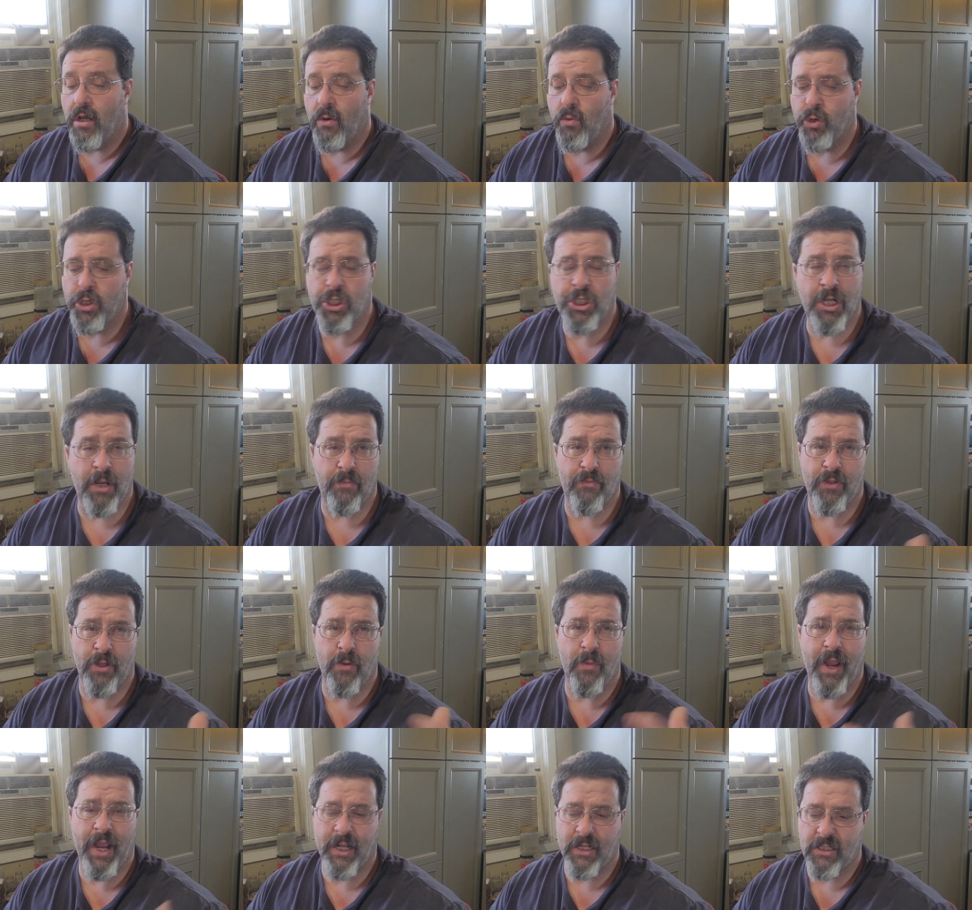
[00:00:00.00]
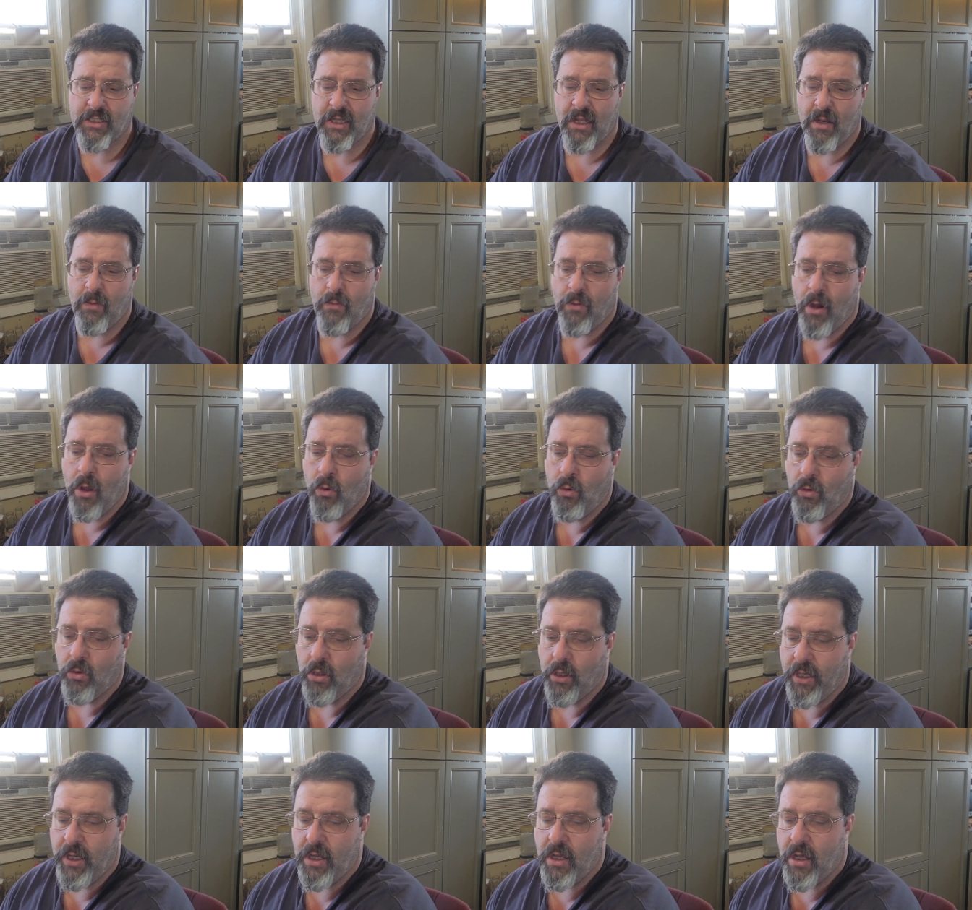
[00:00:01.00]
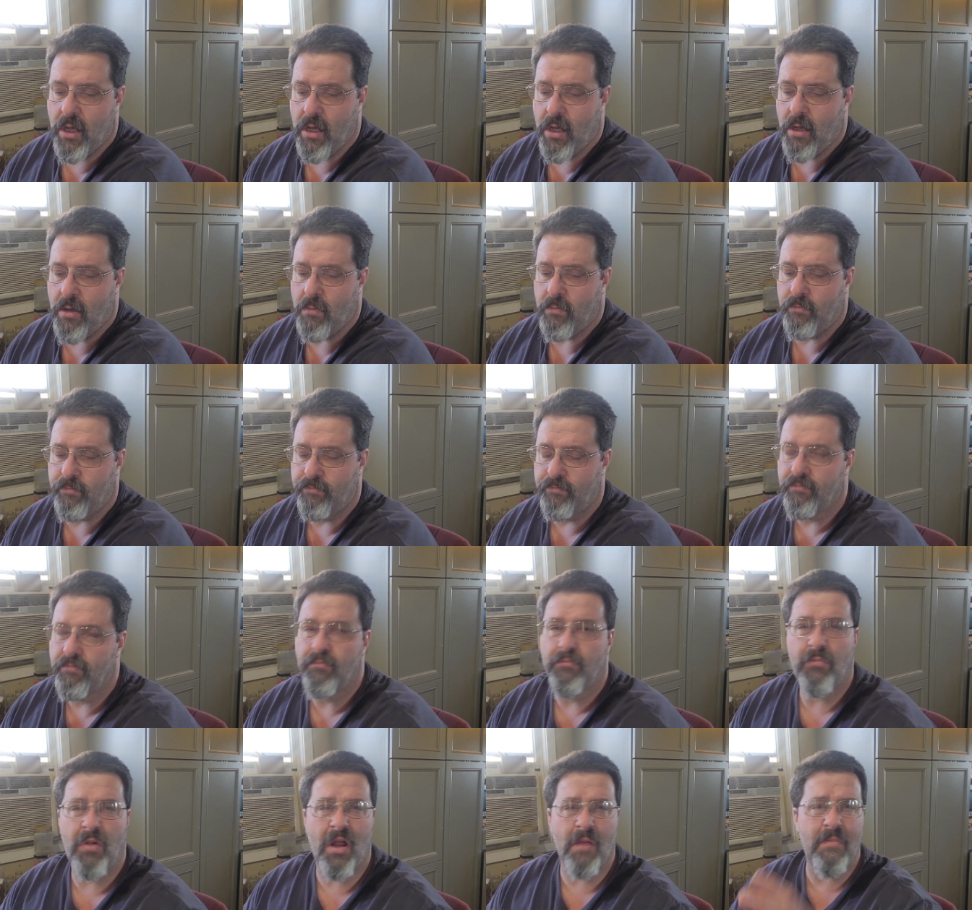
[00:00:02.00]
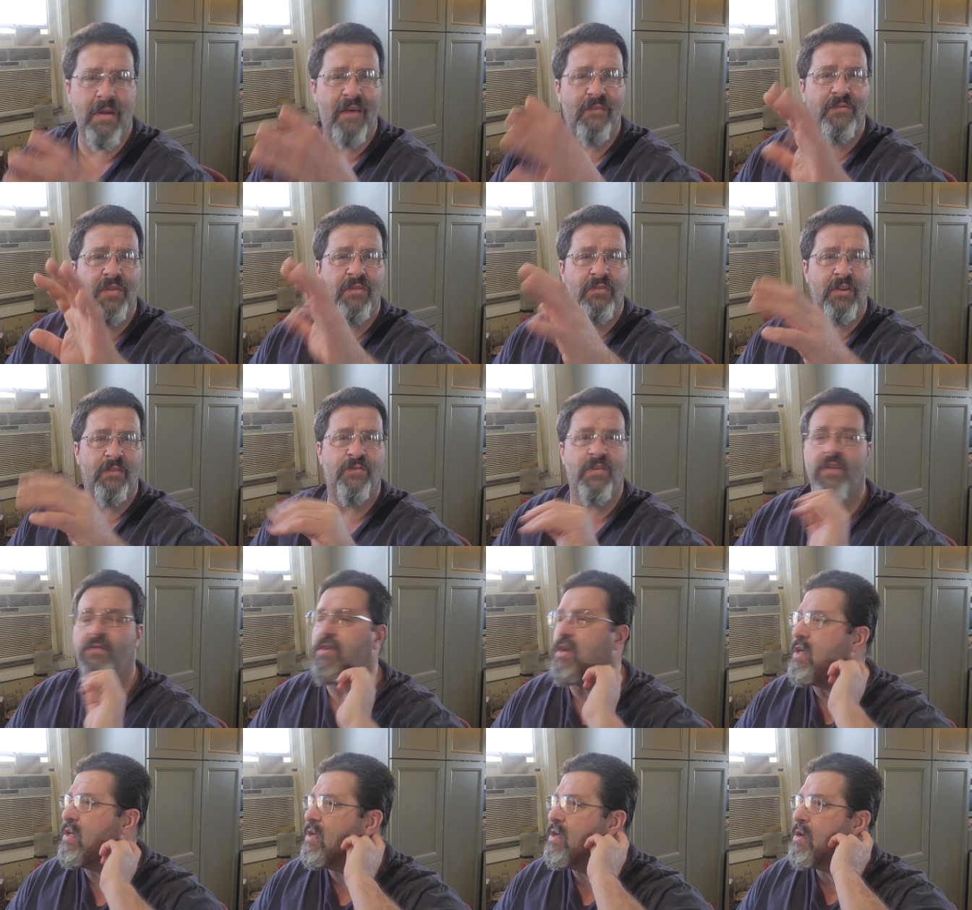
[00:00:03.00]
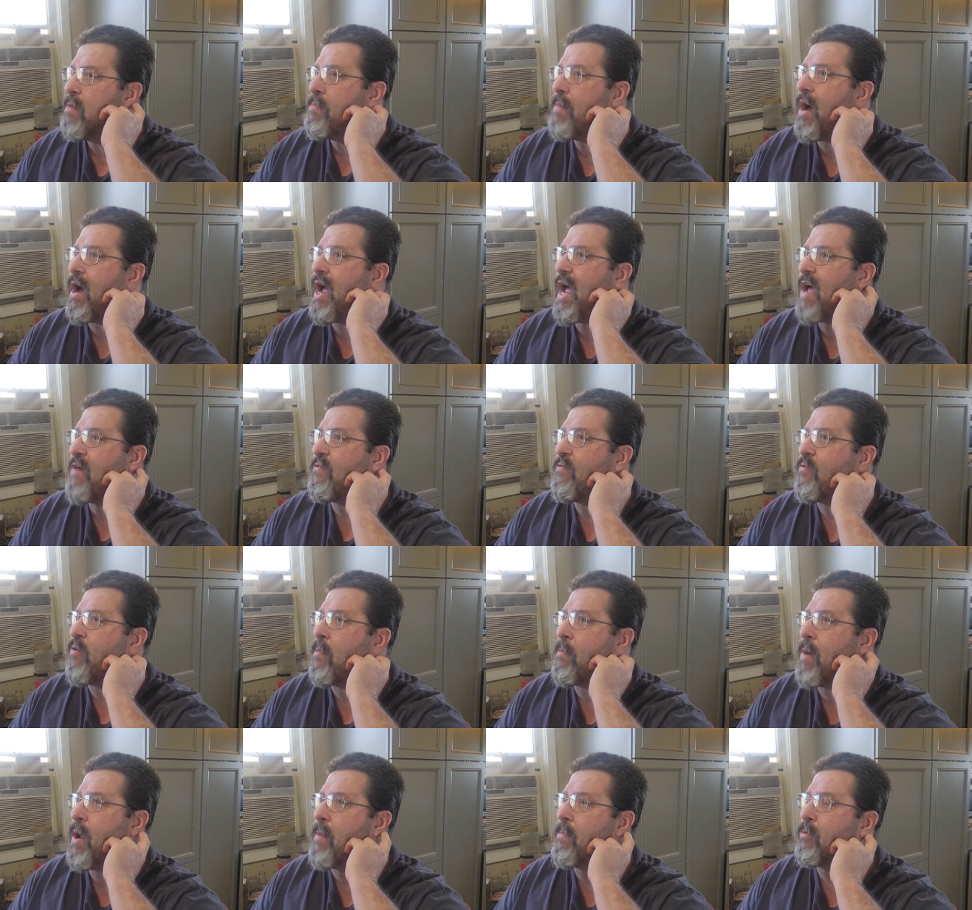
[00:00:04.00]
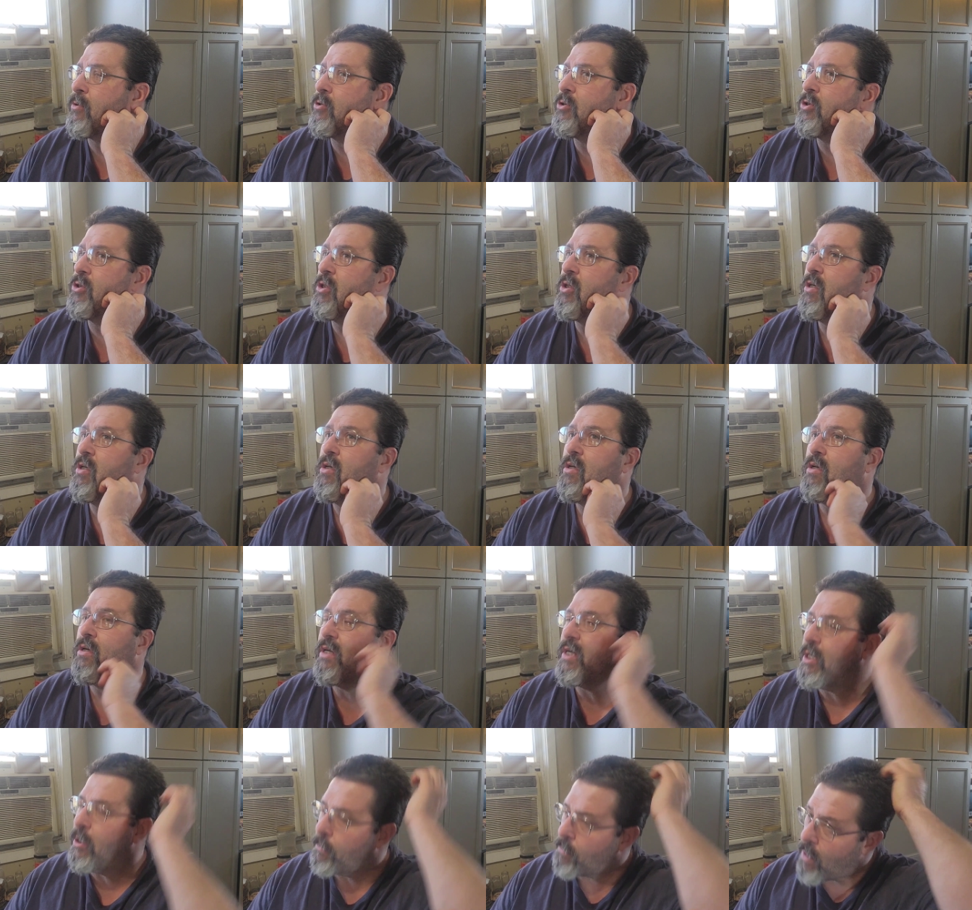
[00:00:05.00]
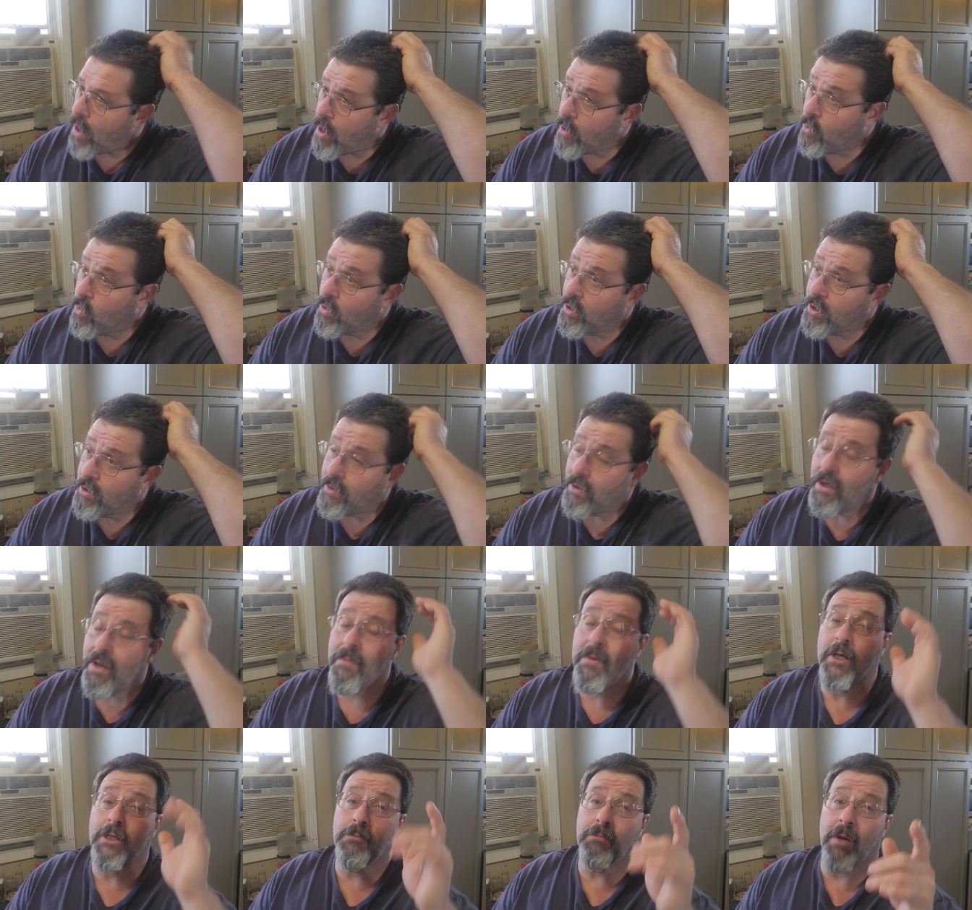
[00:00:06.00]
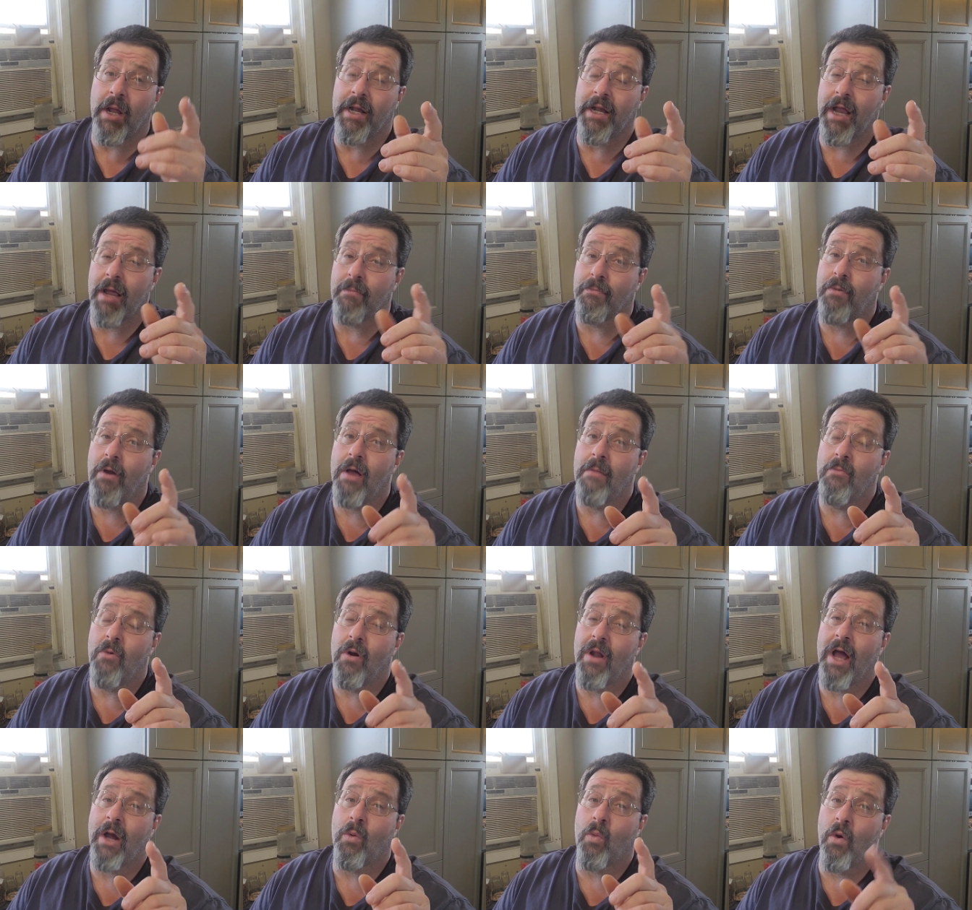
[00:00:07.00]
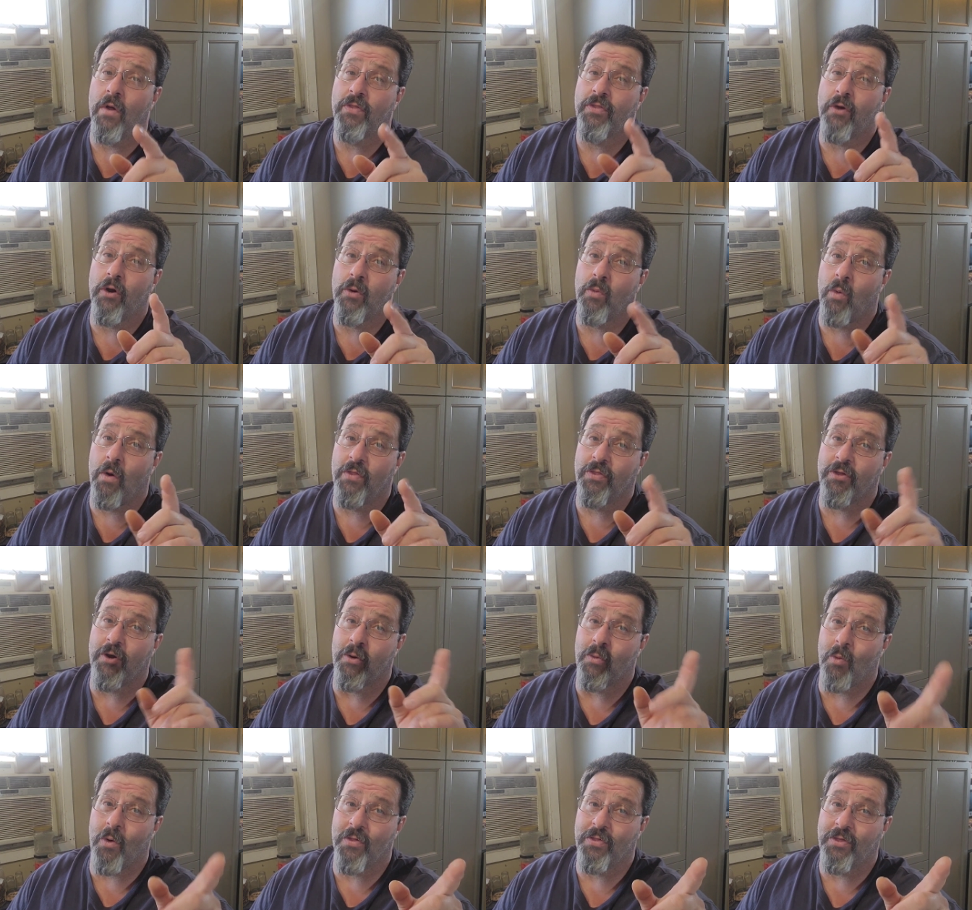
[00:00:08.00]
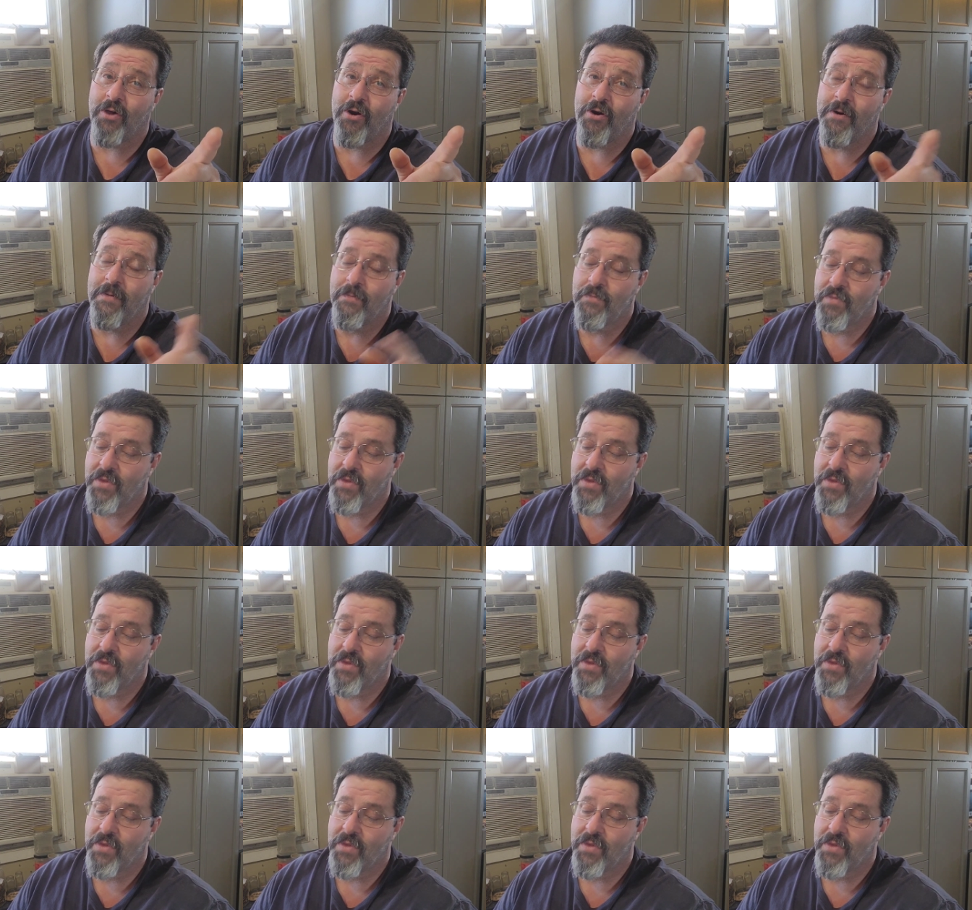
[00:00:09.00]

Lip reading: We ship them and sell them locally. Probably about 50-50. About half of our peppers, probably, let me explain that. Probably more like 1/3, 1/3, 1/3.